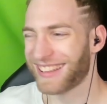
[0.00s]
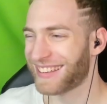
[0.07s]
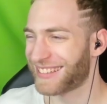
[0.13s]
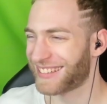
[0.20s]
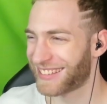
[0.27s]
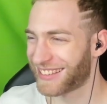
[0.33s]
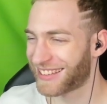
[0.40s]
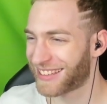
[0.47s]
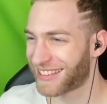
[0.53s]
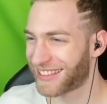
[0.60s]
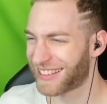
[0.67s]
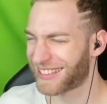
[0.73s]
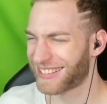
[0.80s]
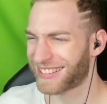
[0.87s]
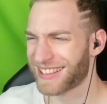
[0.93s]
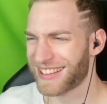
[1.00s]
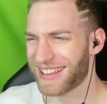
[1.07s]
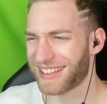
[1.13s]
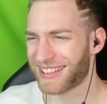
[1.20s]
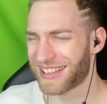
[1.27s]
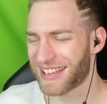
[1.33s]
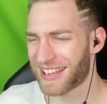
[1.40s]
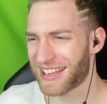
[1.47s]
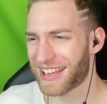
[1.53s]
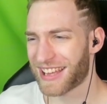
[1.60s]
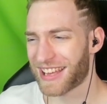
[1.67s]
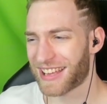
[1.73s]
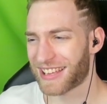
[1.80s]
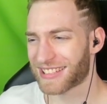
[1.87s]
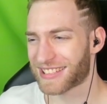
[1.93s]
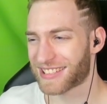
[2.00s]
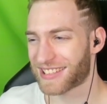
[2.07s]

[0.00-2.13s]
witch. At last, we reached